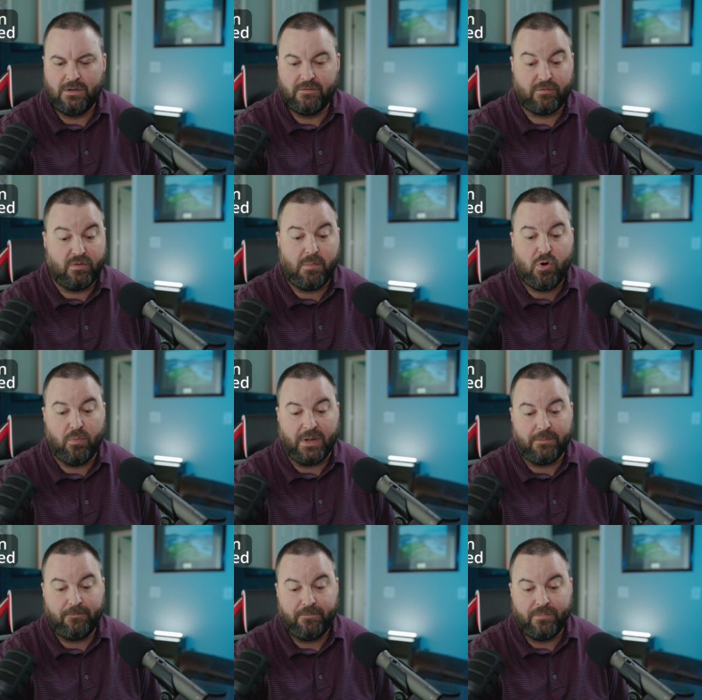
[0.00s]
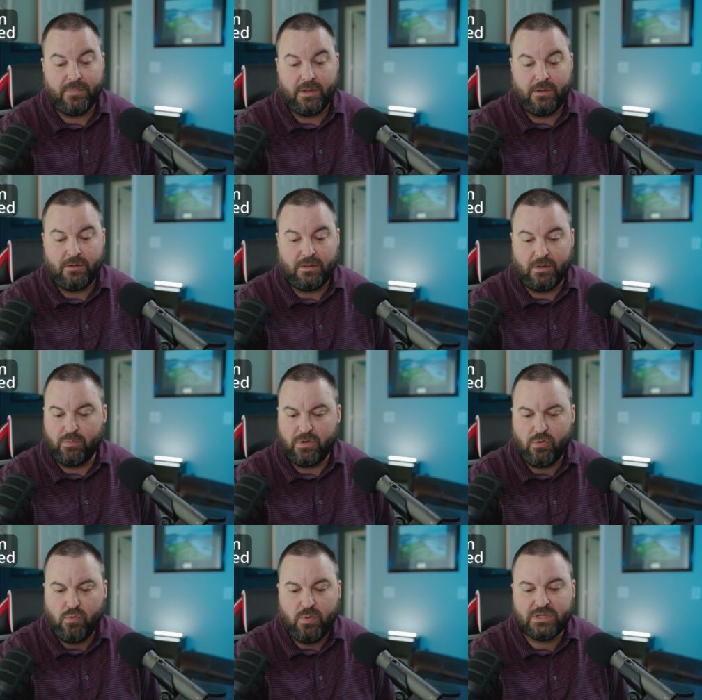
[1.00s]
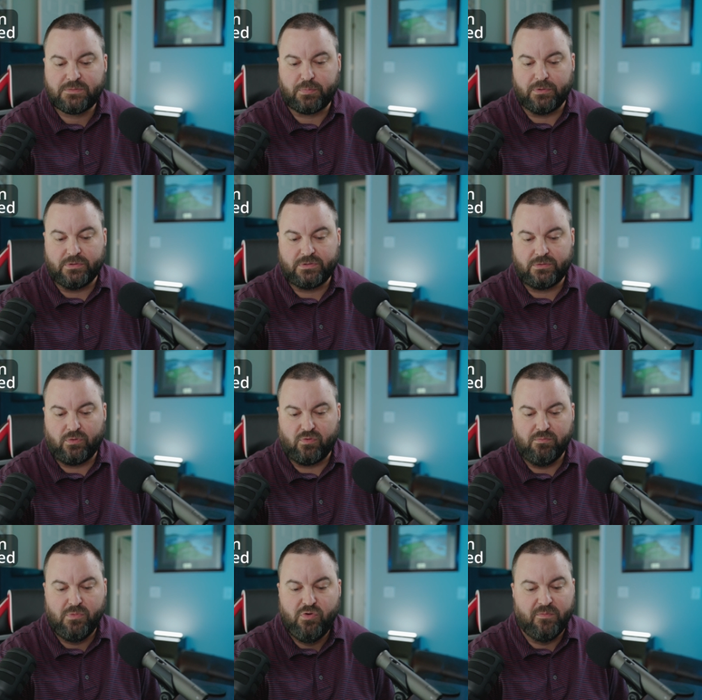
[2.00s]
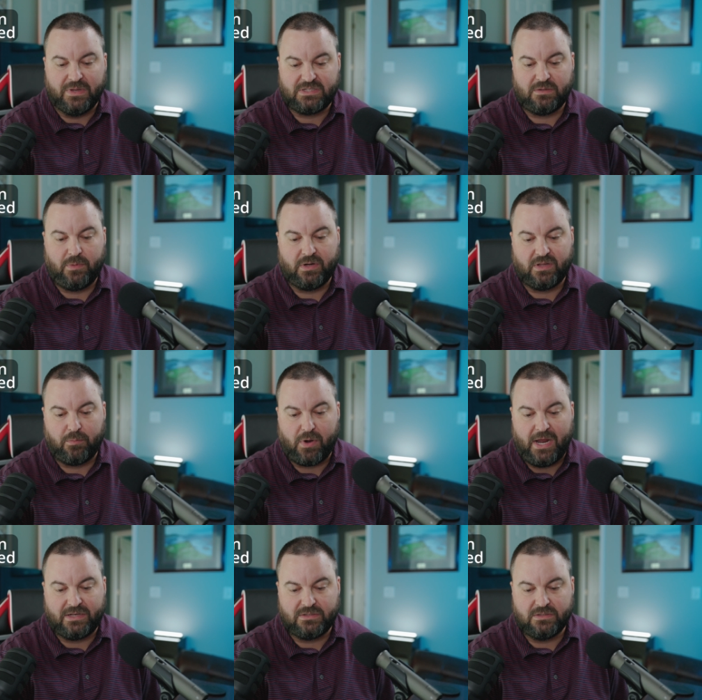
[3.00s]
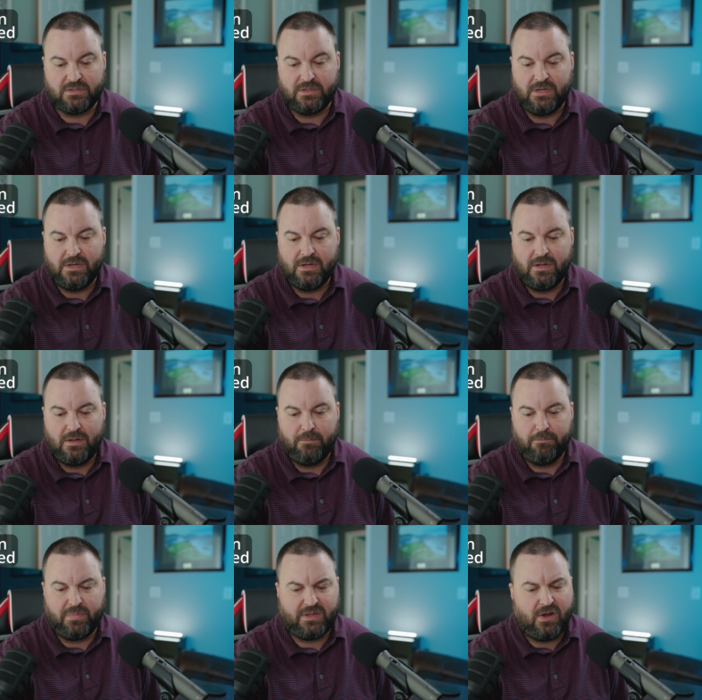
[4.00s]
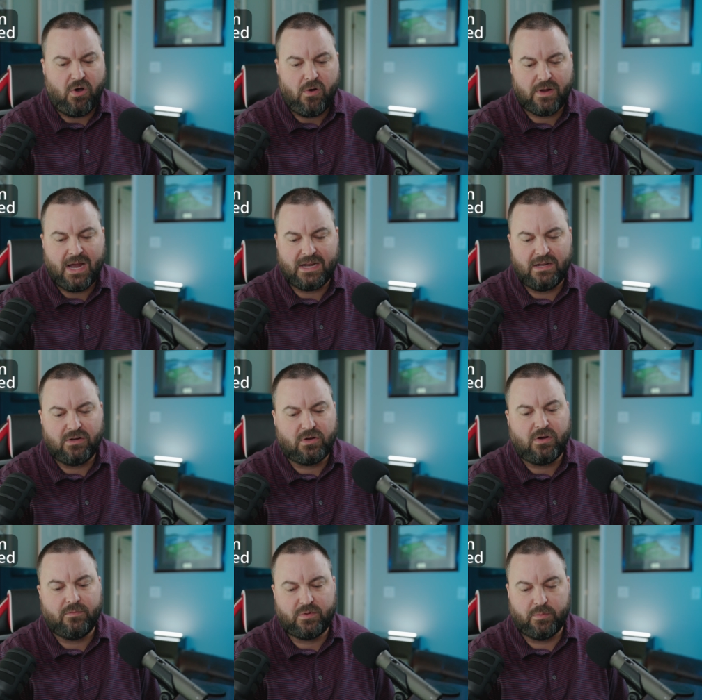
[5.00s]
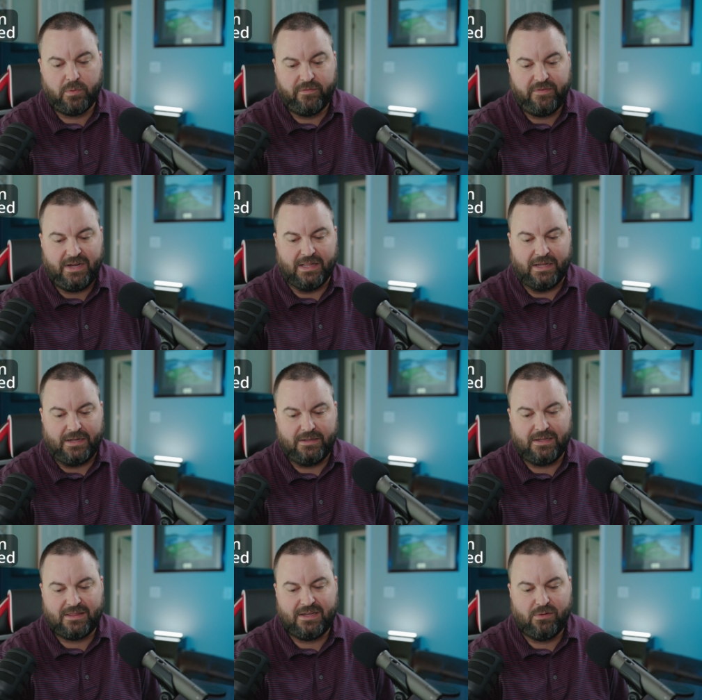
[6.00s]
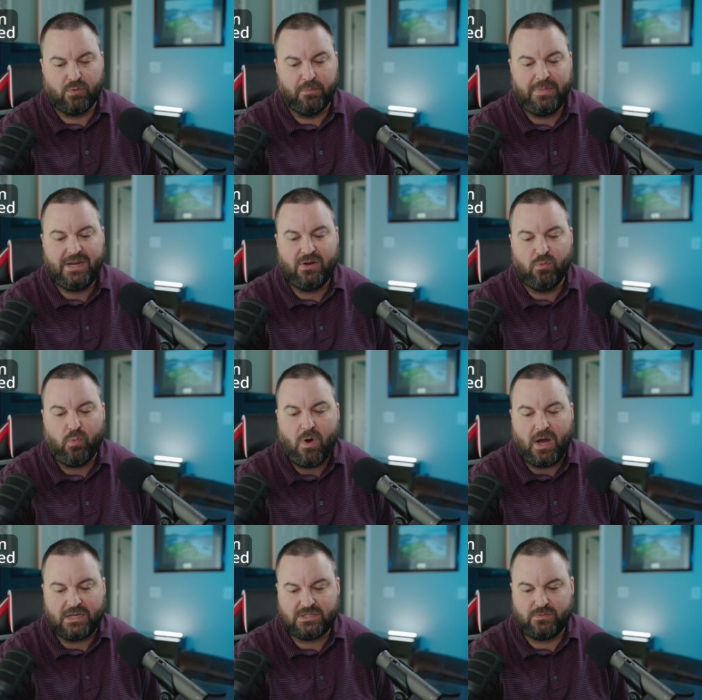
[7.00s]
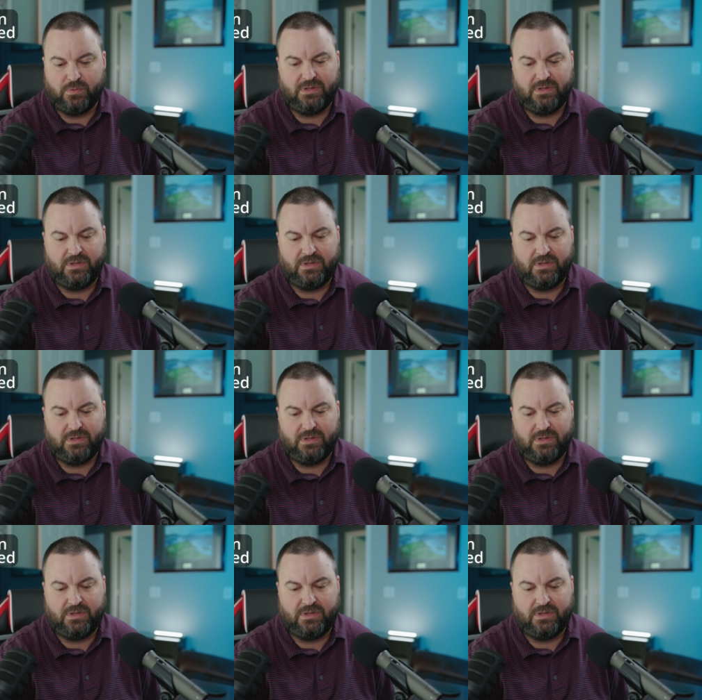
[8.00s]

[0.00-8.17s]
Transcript: For the moment, there were no whispers or movements among the branches, but they all got an uncomfortable feeling that they were being watched